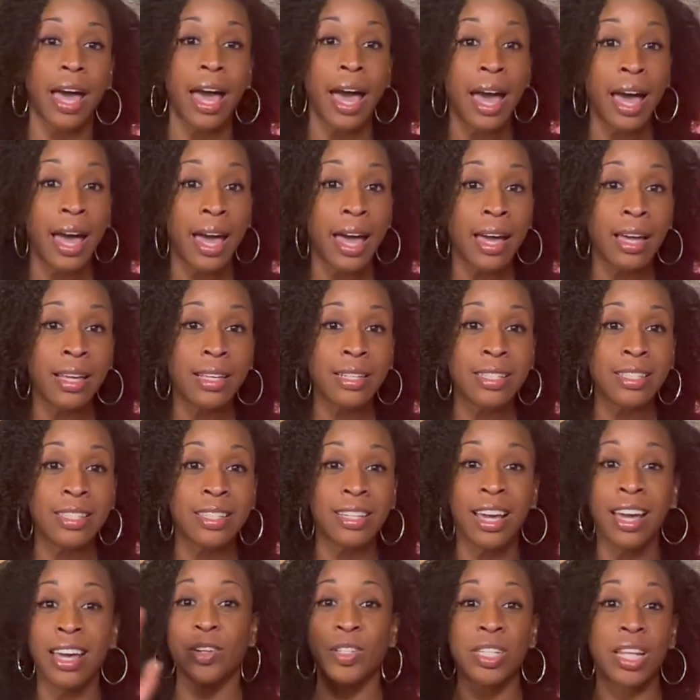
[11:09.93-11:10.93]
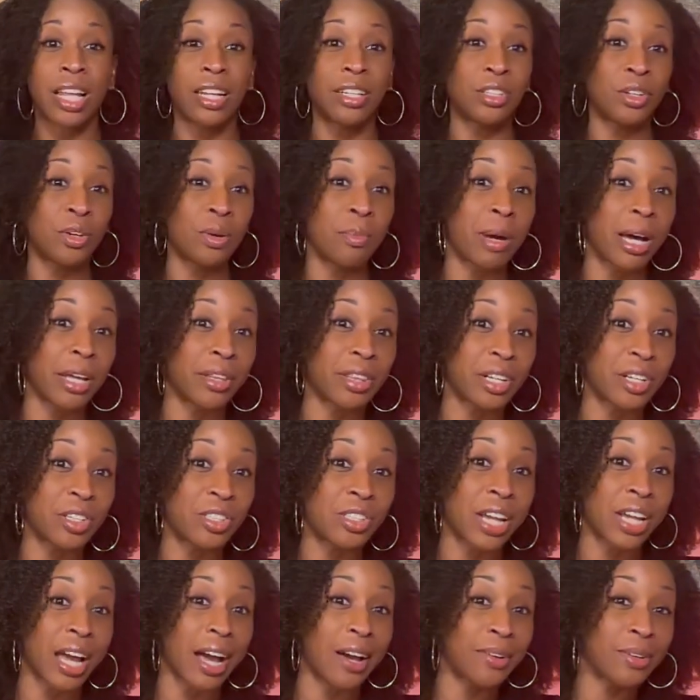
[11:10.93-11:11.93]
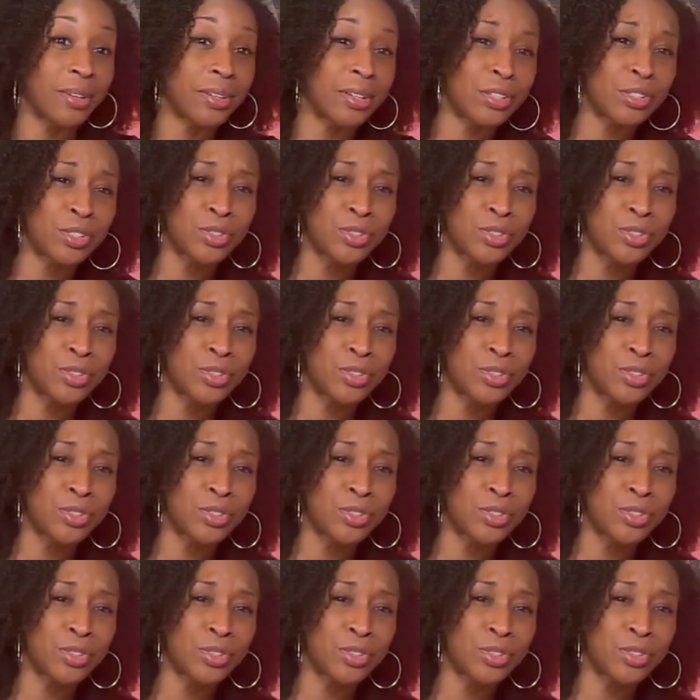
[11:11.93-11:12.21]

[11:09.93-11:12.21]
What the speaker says: ex, they're telling you about their childhood